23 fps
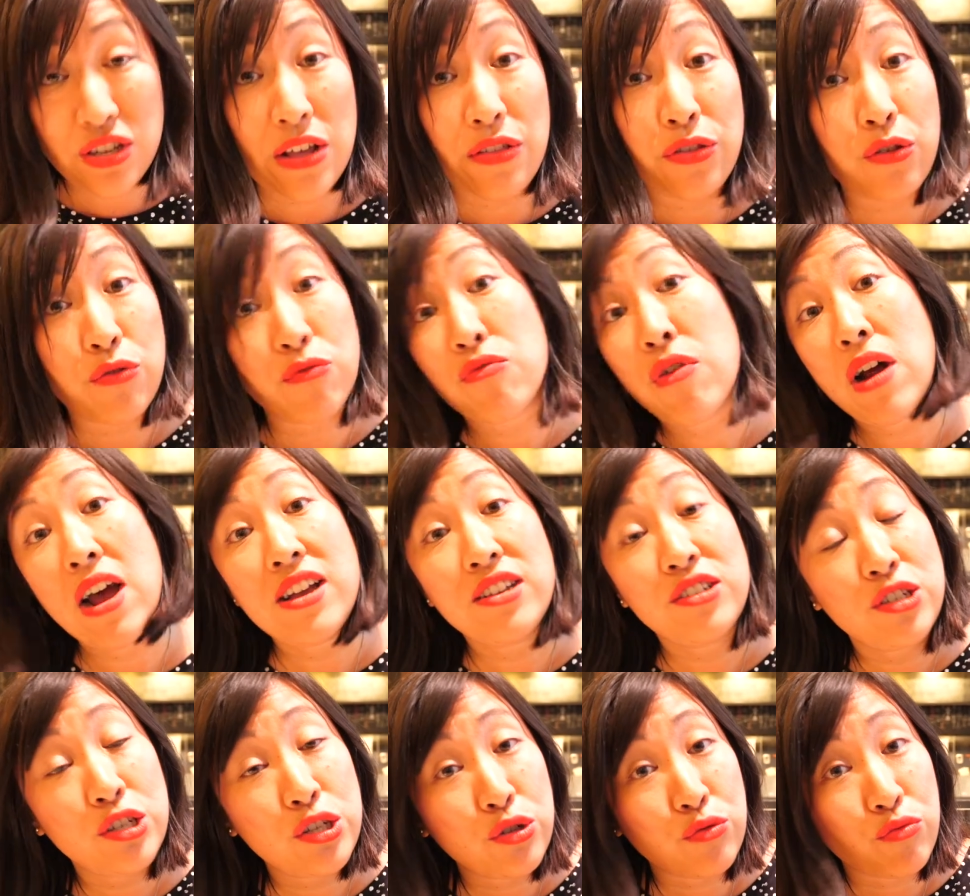And the
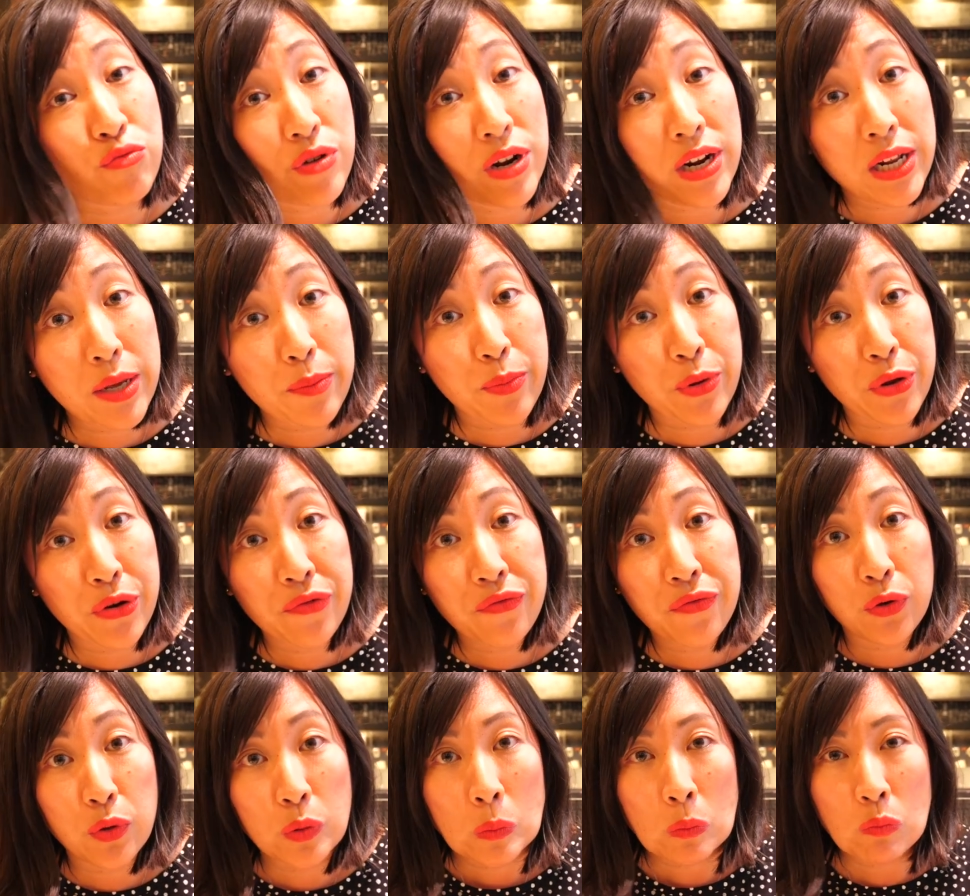rice is really
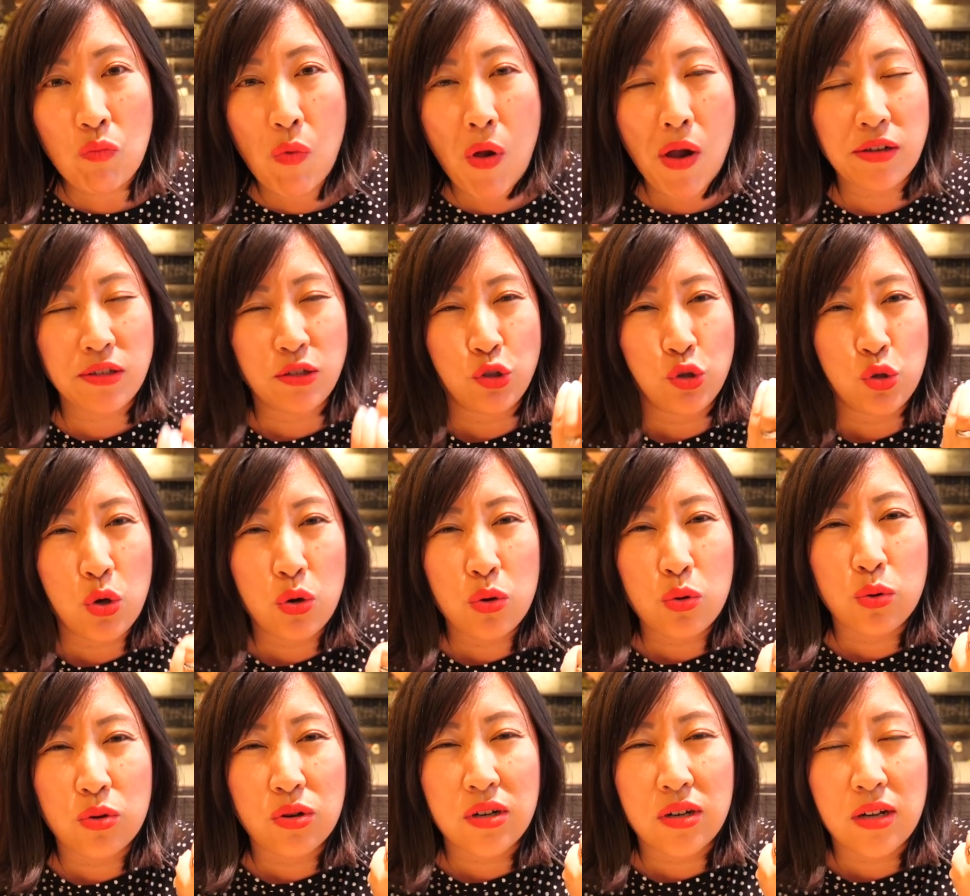beautiful. It's
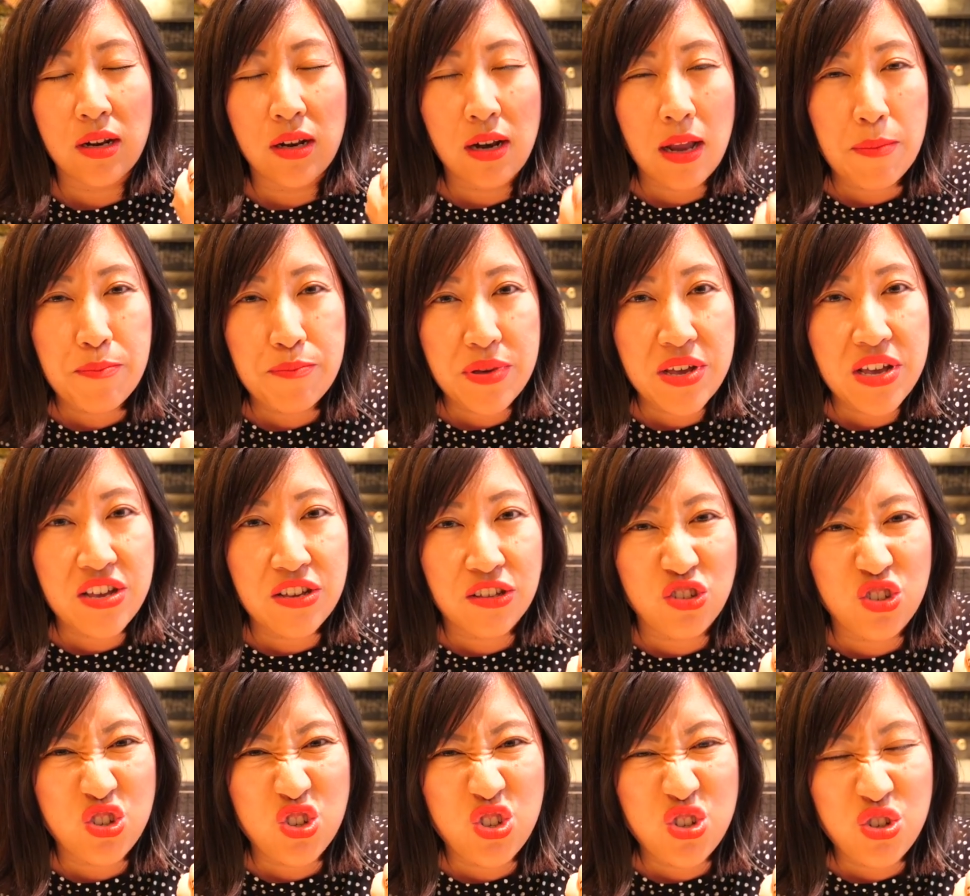not all clumpy
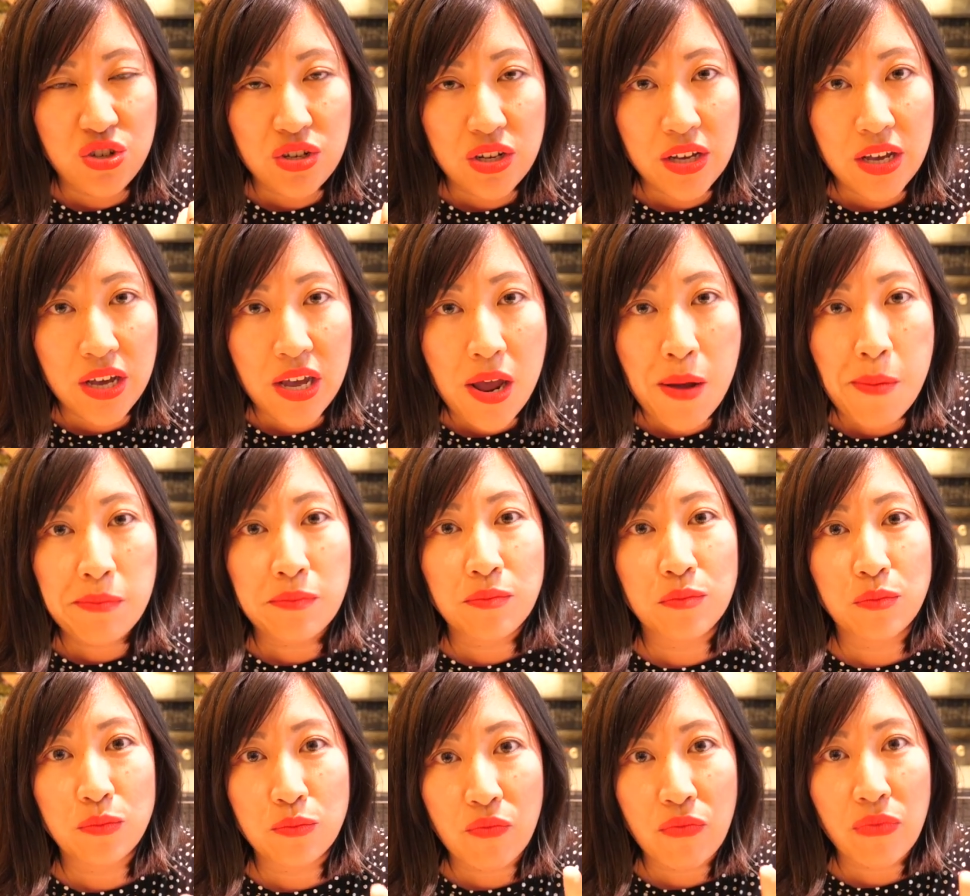and sticky.
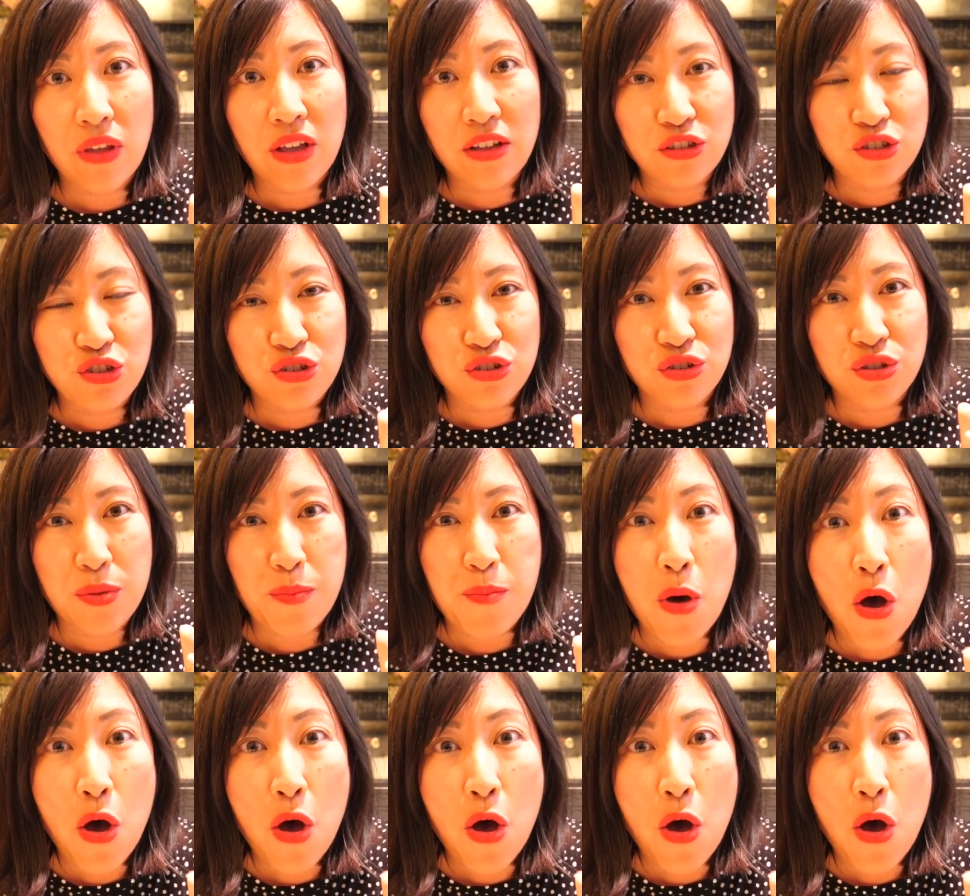It's just the